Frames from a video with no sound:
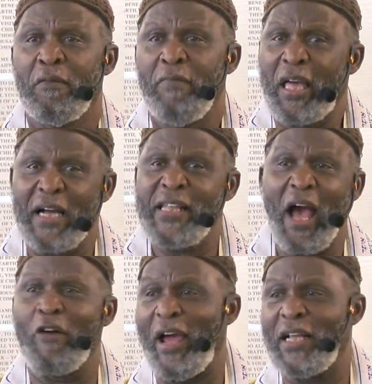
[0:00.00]
Because they're
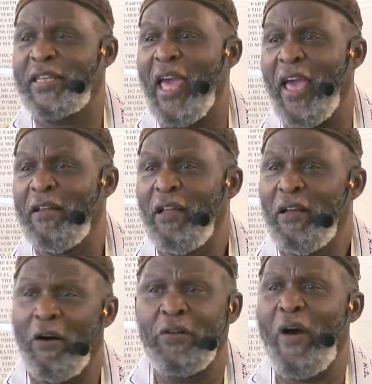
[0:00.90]
already saying,
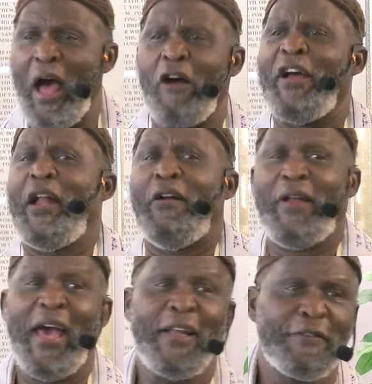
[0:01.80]
oh no, I already know
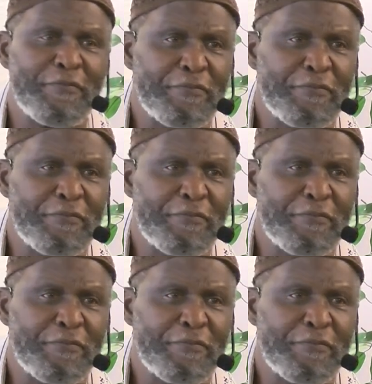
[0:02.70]
that.